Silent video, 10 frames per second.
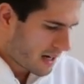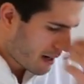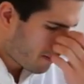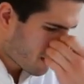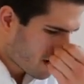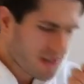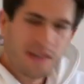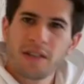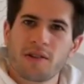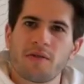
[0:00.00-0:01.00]
I
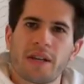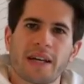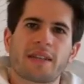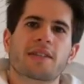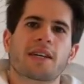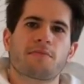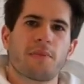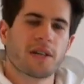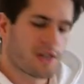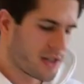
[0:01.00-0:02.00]
personally don't like this as
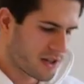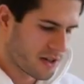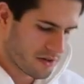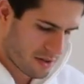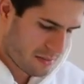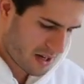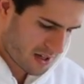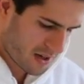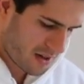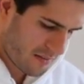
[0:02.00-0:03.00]
much as the
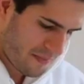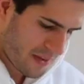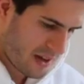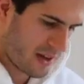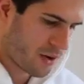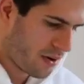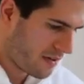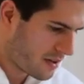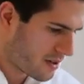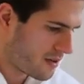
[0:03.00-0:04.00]
Notability
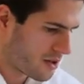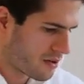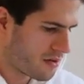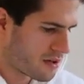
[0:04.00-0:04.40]
equivalent. So in